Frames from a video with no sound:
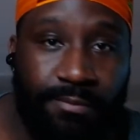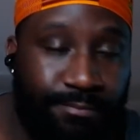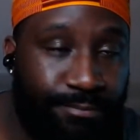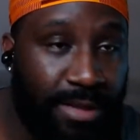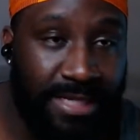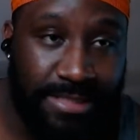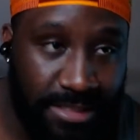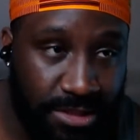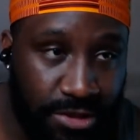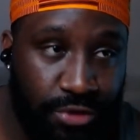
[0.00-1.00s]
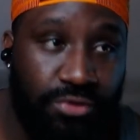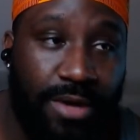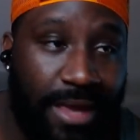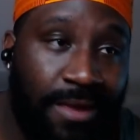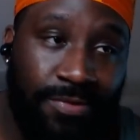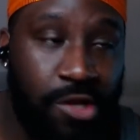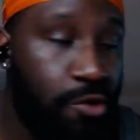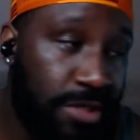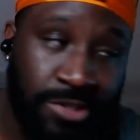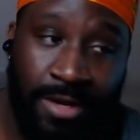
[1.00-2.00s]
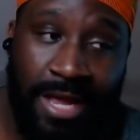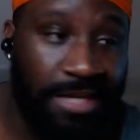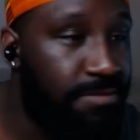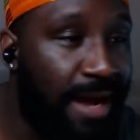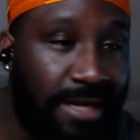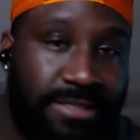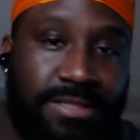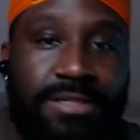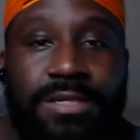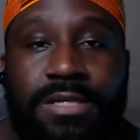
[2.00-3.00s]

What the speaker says: PlayStation 2 and the original Xbox.